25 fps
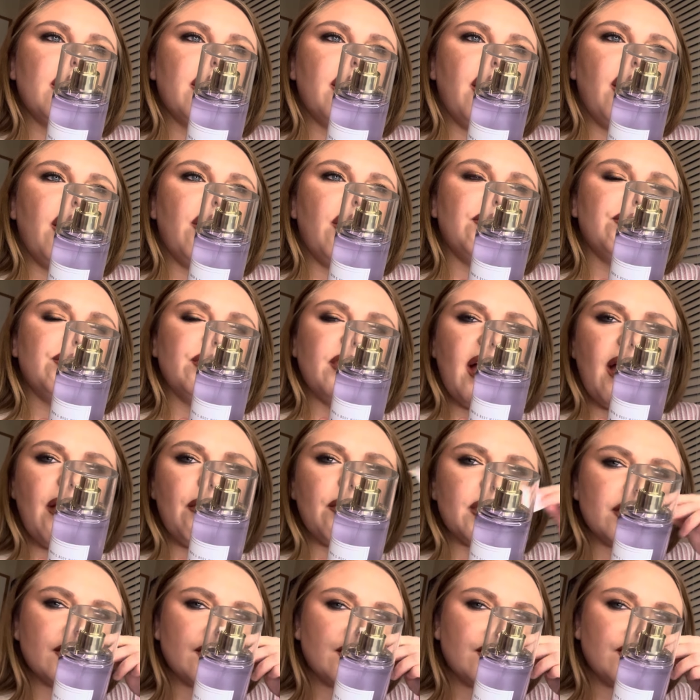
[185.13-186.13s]
of
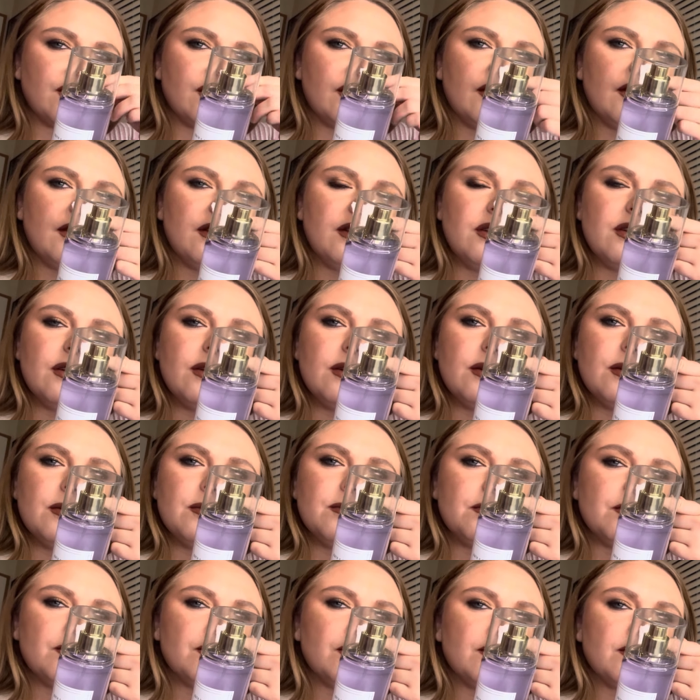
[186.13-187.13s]
flowers
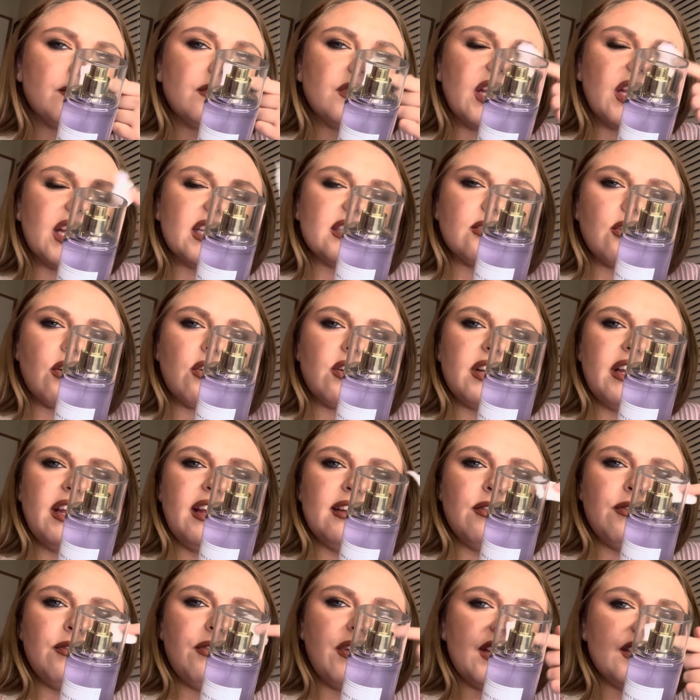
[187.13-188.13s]
that's already in
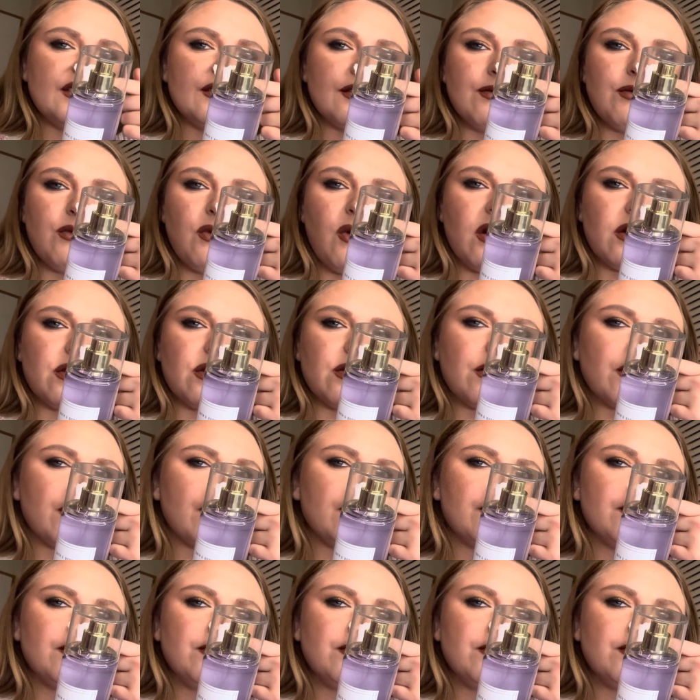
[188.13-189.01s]
a vase of water.